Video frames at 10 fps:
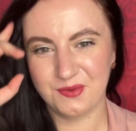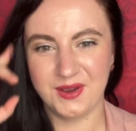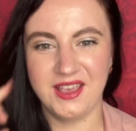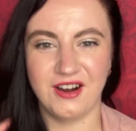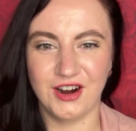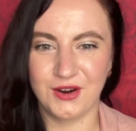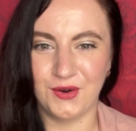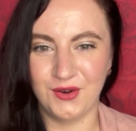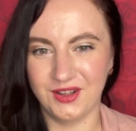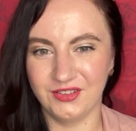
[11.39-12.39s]
We
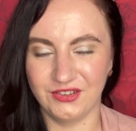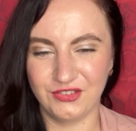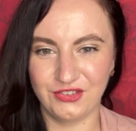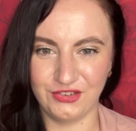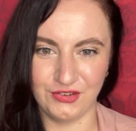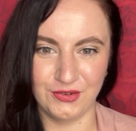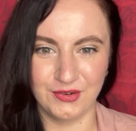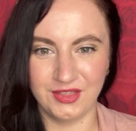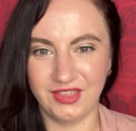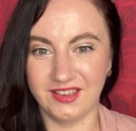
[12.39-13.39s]
are on
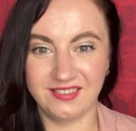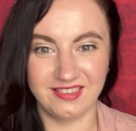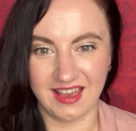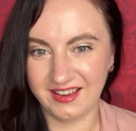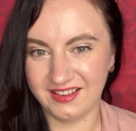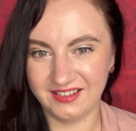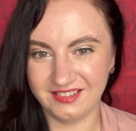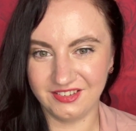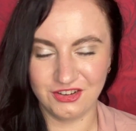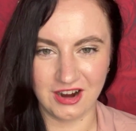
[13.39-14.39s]
to the
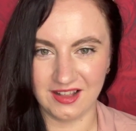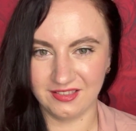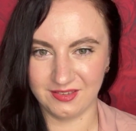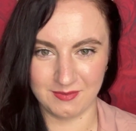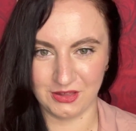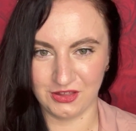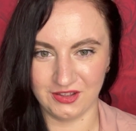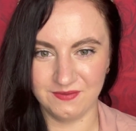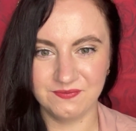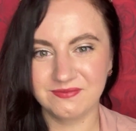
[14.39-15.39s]
second
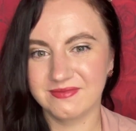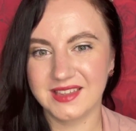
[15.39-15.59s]
transmission.